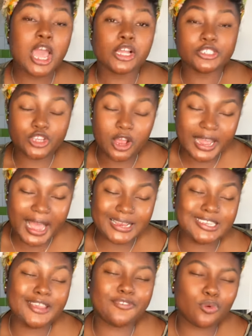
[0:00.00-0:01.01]
So
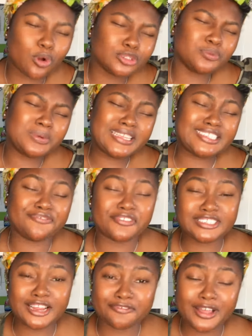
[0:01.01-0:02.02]
guys, if you want to be eating
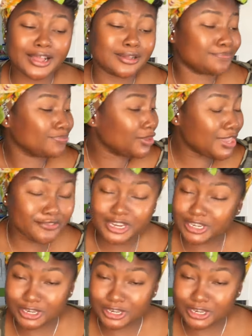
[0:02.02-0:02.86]
fresh Afang, even in